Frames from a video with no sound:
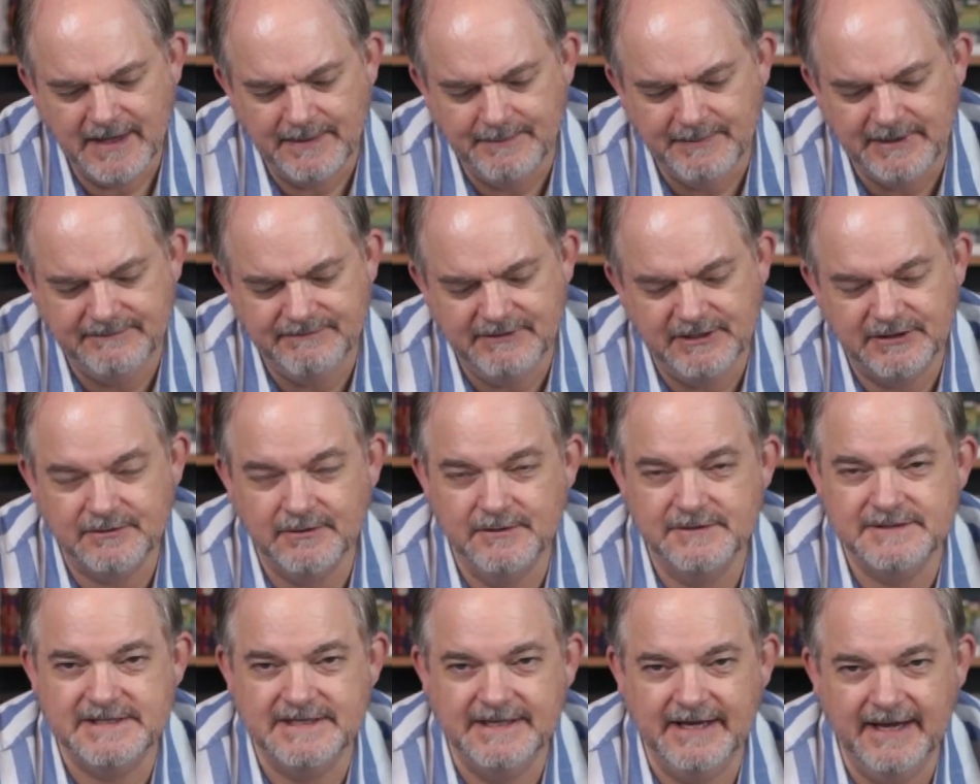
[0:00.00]
But if he
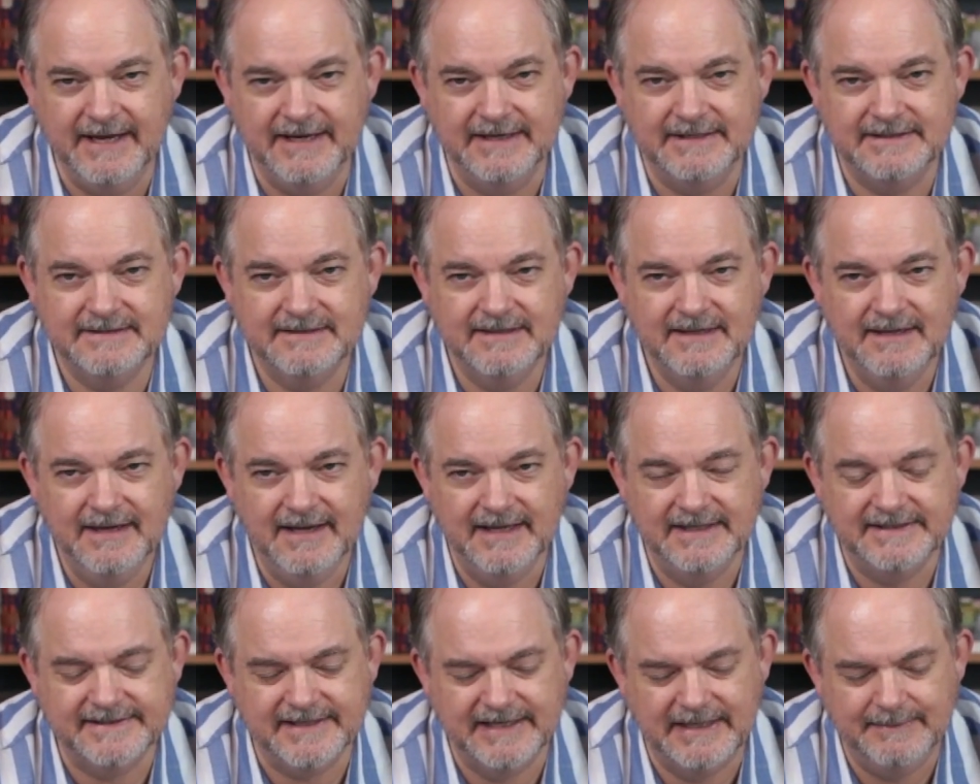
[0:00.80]
throws the ace,
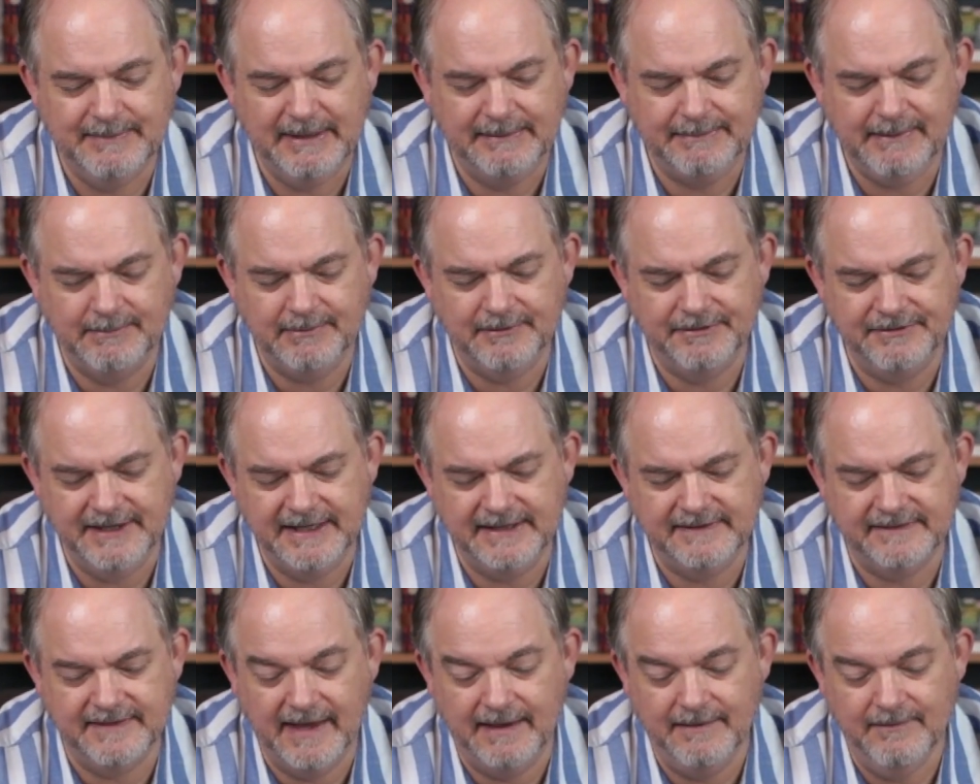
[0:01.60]
it's going to make people
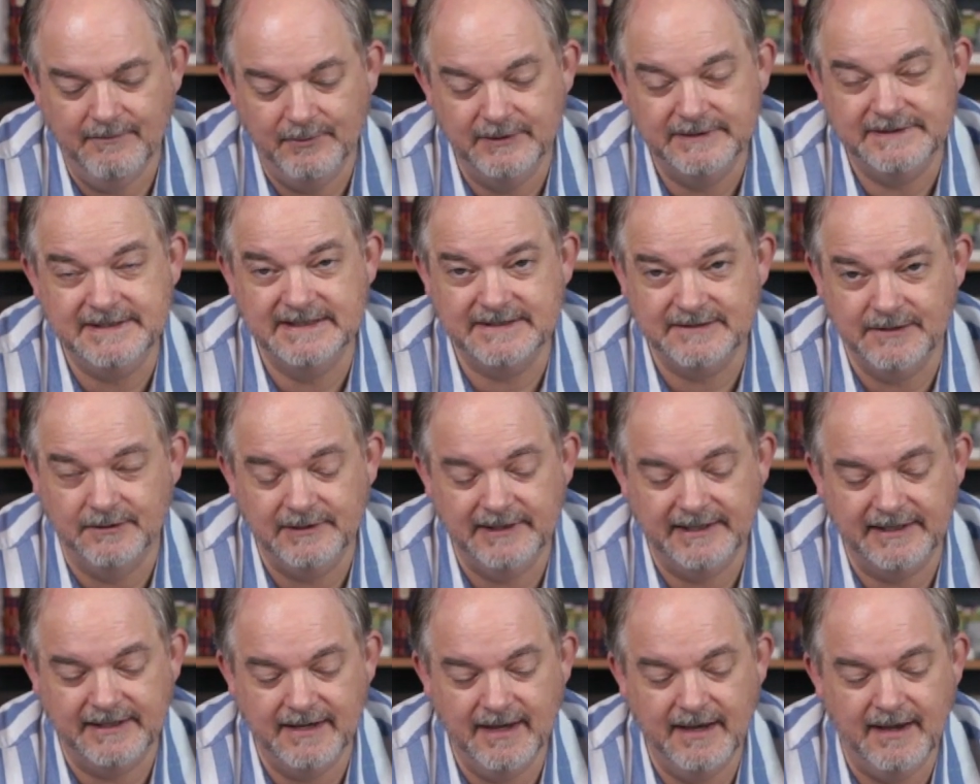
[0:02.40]
think that was his
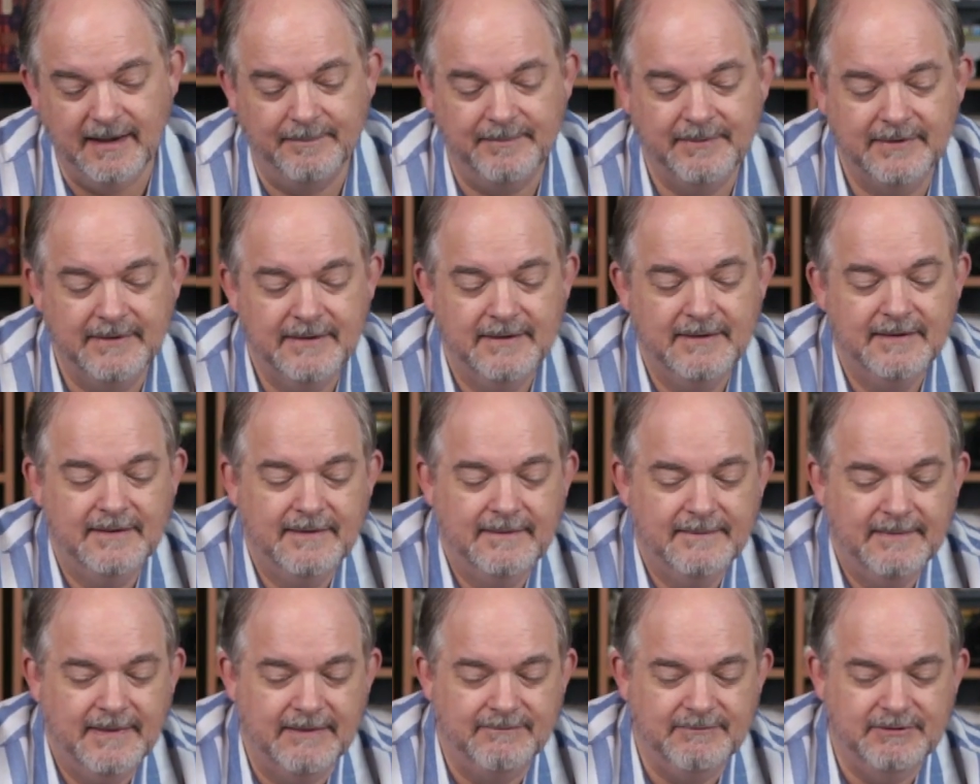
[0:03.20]
only cup.
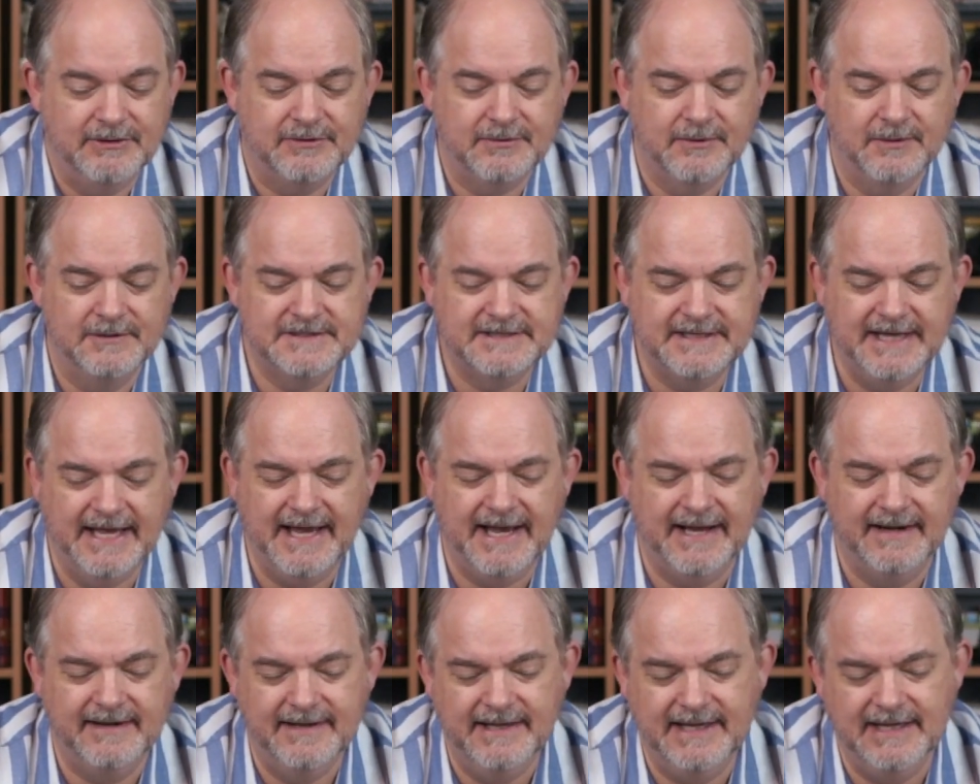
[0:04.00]
If he throws
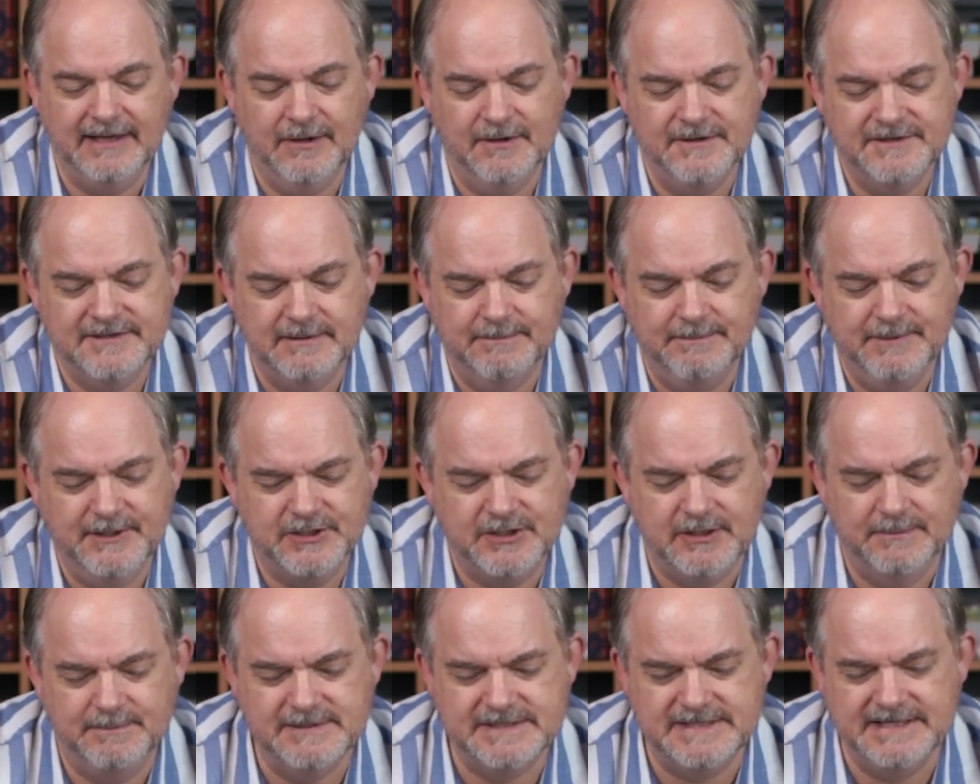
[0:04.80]
that, he knows the
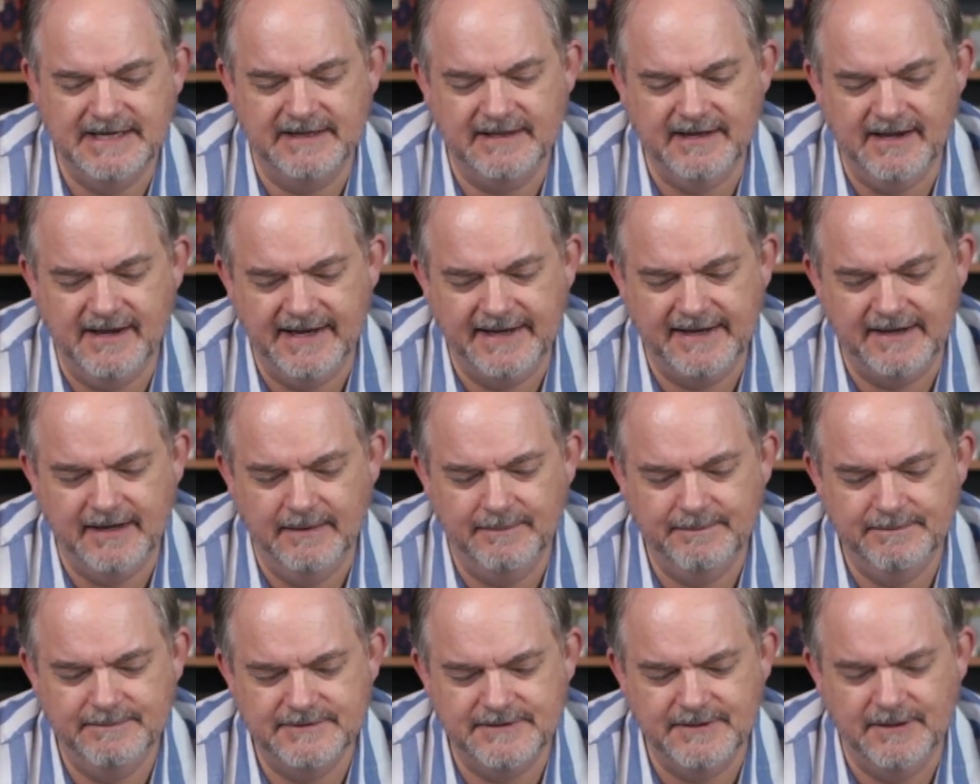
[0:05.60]
bishop is now the high
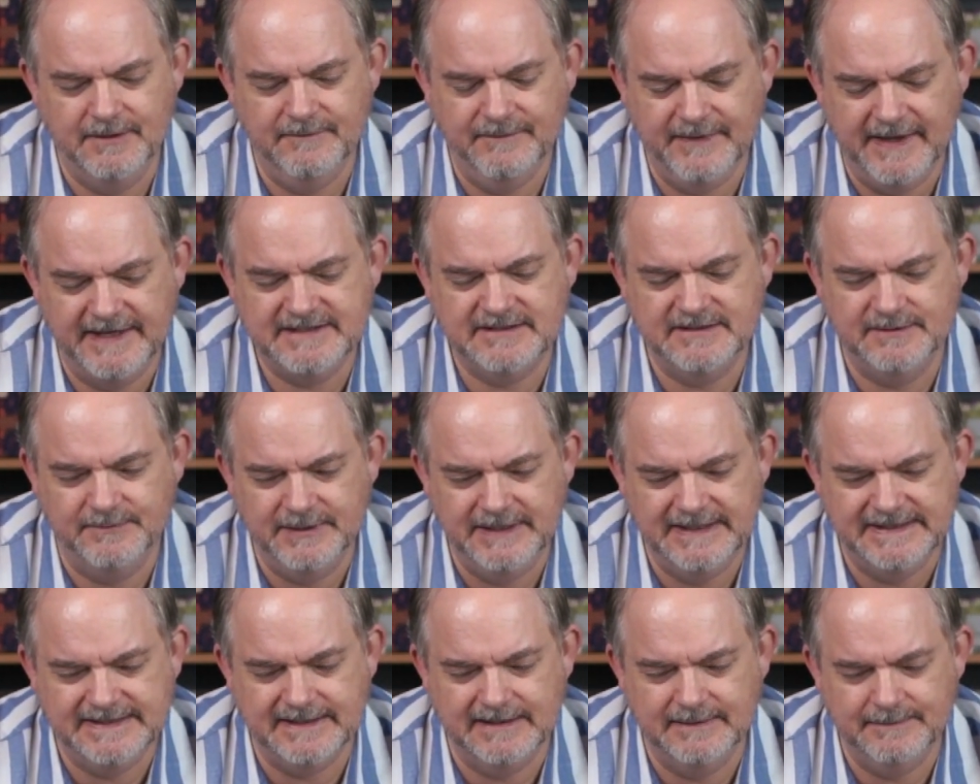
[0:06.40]
cup, so that's the
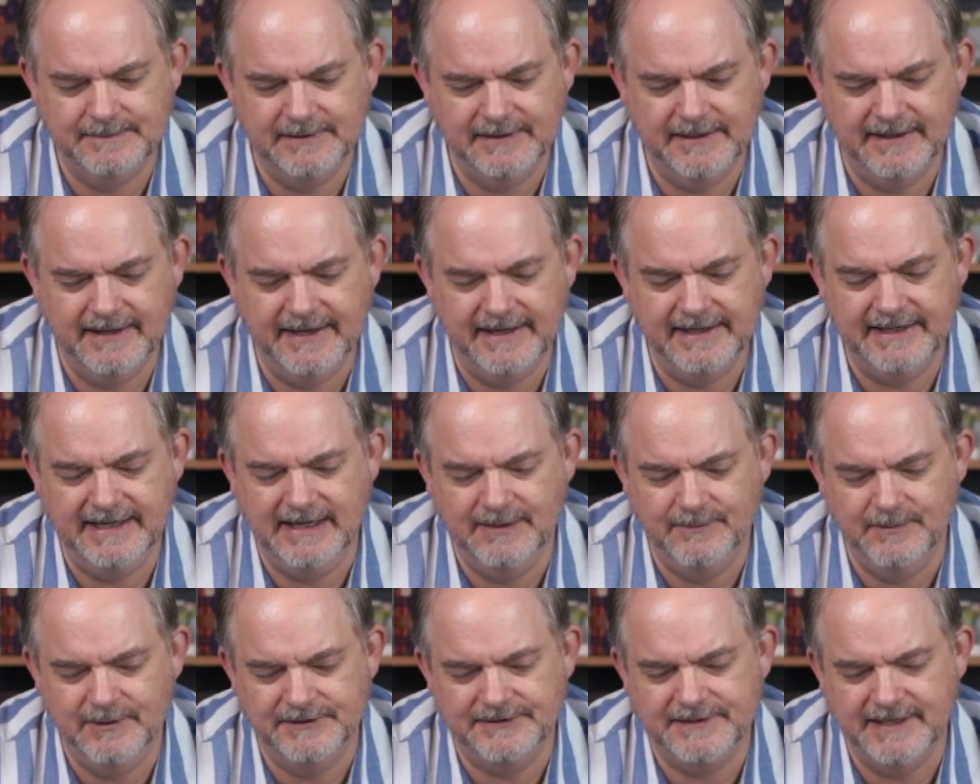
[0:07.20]
one he's going to play, and
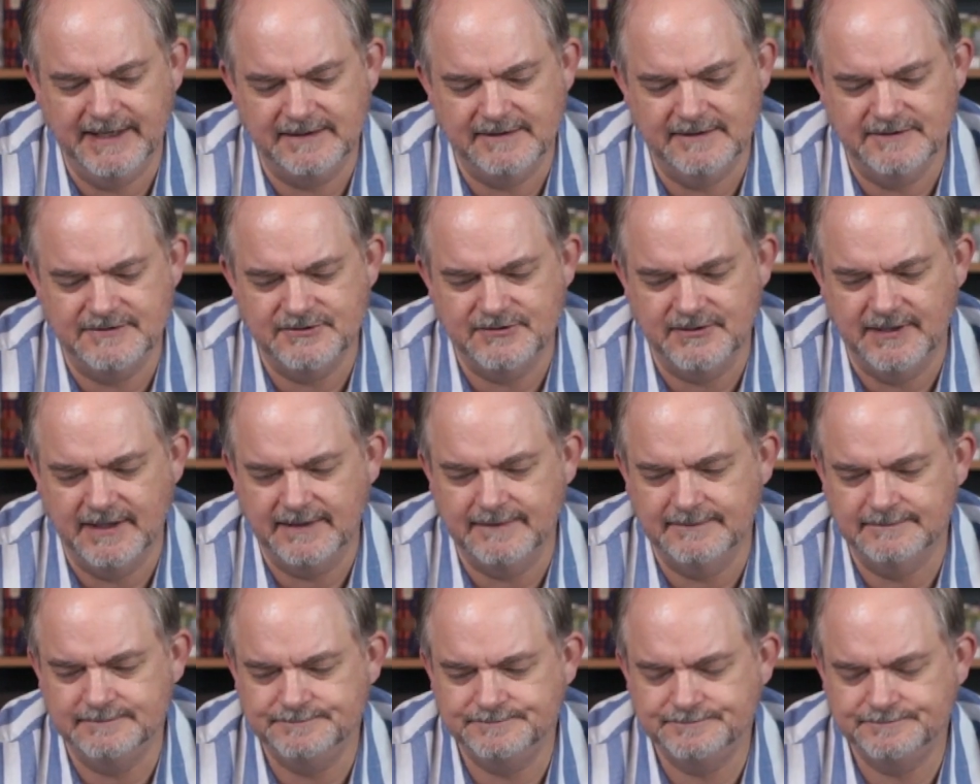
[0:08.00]
he will take this trick.